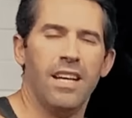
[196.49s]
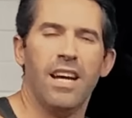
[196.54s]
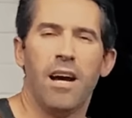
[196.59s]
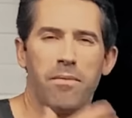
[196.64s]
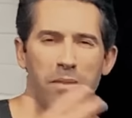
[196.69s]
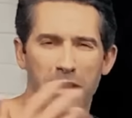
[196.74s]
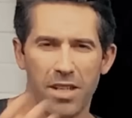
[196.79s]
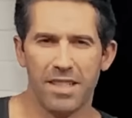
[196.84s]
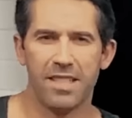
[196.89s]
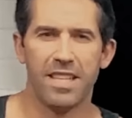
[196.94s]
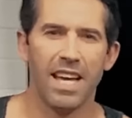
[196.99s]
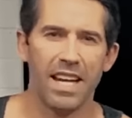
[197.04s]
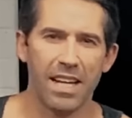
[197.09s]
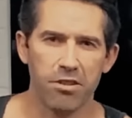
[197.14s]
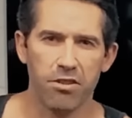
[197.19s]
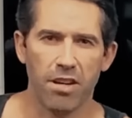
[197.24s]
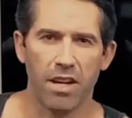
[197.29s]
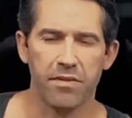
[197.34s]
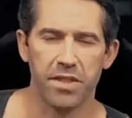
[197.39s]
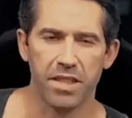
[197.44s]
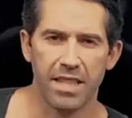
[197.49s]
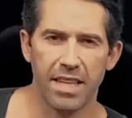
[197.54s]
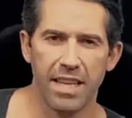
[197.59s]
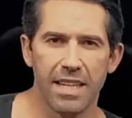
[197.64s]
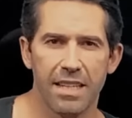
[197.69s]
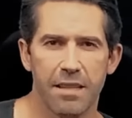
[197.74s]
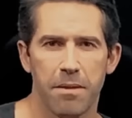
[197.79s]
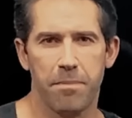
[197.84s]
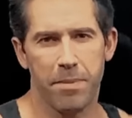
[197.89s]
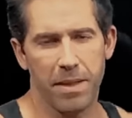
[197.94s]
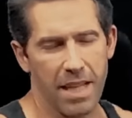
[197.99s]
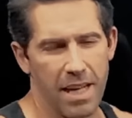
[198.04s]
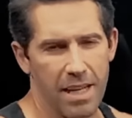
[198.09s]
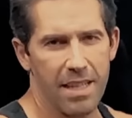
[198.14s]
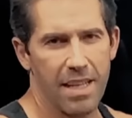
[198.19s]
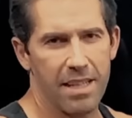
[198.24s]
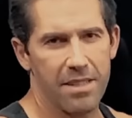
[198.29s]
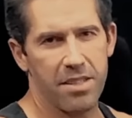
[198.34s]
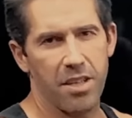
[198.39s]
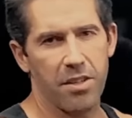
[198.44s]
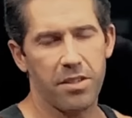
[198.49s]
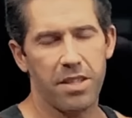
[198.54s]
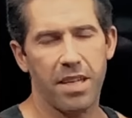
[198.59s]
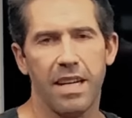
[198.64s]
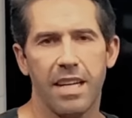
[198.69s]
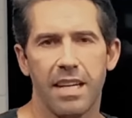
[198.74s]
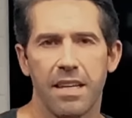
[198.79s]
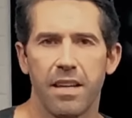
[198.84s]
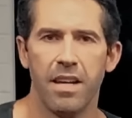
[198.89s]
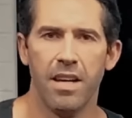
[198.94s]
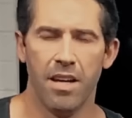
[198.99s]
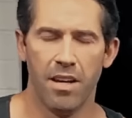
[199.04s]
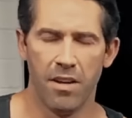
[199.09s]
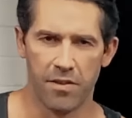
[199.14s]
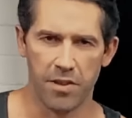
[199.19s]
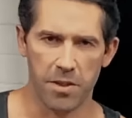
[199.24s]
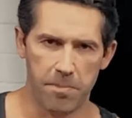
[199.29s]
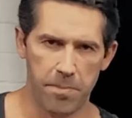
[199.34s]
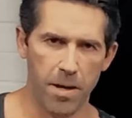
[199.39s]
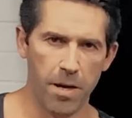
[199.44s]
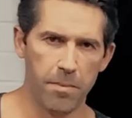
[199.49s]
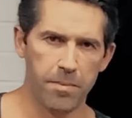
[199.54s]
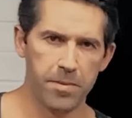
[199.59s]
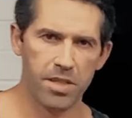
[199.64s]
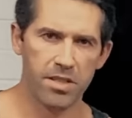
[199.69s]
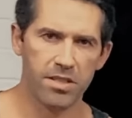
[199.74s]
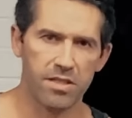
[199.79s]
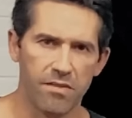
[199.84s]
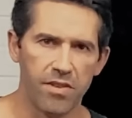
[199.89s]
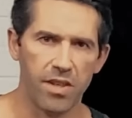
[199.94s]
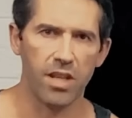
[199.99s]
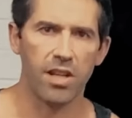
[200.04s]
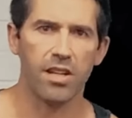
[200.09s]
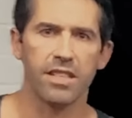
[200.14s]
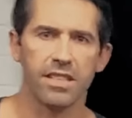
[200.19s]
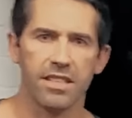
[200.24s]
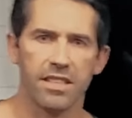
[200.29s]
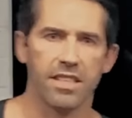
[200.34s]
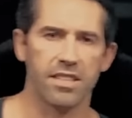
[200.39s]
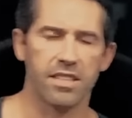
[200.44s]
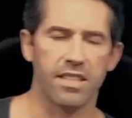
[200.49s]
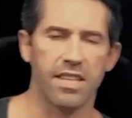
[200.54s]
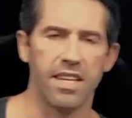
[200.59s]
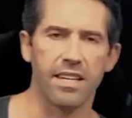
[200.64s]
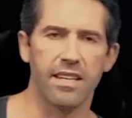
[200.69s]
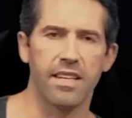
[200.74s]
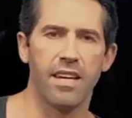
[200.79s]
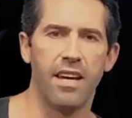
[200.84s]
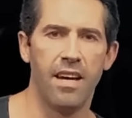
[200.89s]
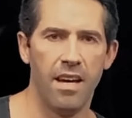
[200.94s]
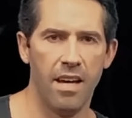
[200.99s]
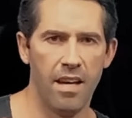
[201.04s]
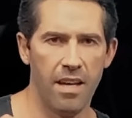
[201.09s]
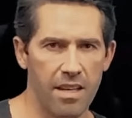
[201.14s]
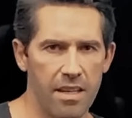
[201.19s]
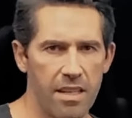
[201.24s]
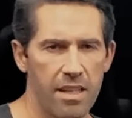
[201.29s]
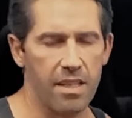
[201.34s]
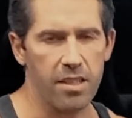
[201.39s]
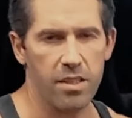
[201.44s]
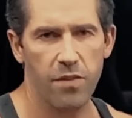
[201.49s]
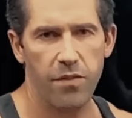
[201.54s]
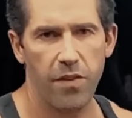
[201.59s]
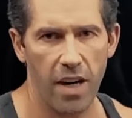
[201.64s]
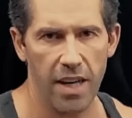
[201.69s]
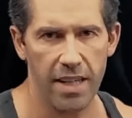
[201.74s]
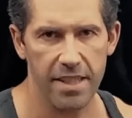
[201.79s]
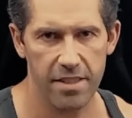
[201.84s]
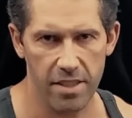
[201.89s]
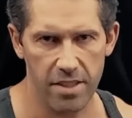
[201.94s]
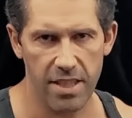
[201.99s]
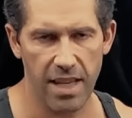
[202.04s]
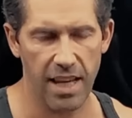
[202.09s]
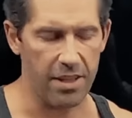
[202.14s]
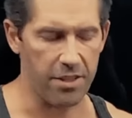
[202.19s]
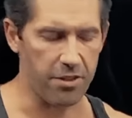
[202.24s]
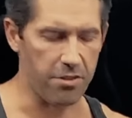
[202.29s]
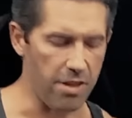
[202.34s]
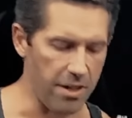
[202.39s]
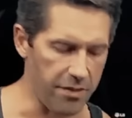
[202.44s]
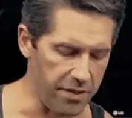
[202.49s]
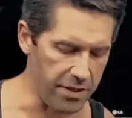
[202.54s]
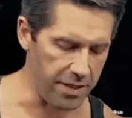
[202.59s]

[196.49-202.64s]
I'm going to telegraph the kick, but that's okay. For the purposes of learning this kick, it's fine to telegraph